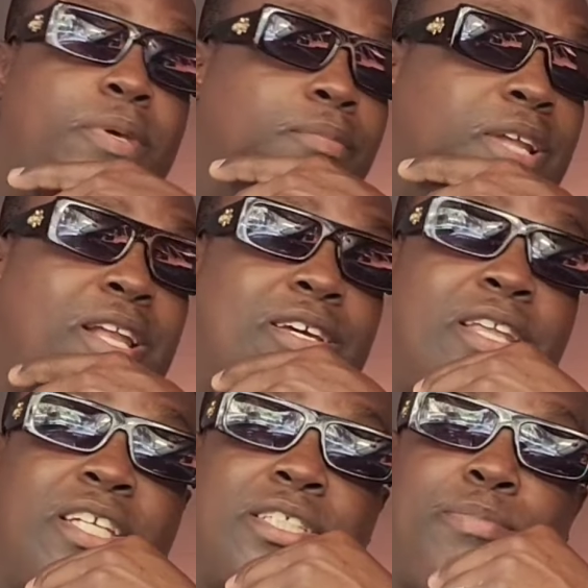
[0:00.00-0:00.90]
people, a
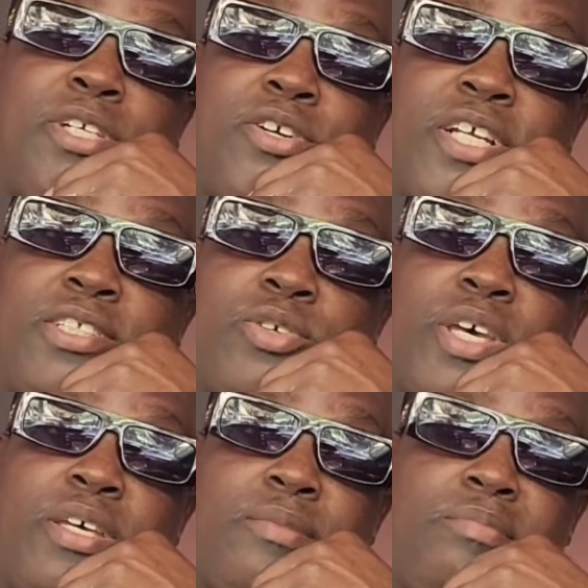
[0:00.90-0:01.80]
little experience
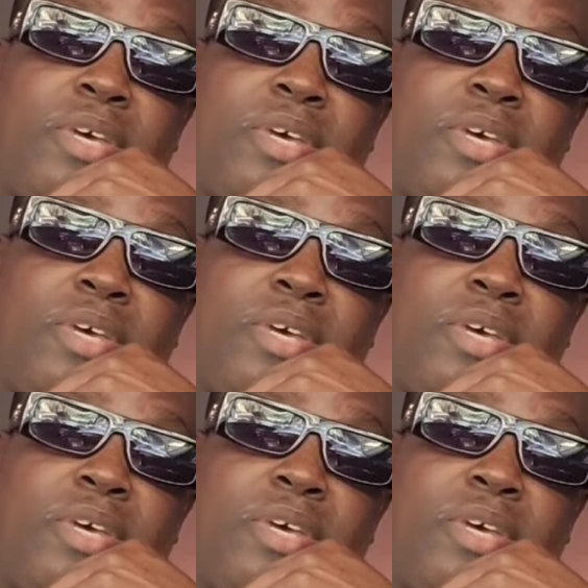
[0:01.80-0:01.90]
where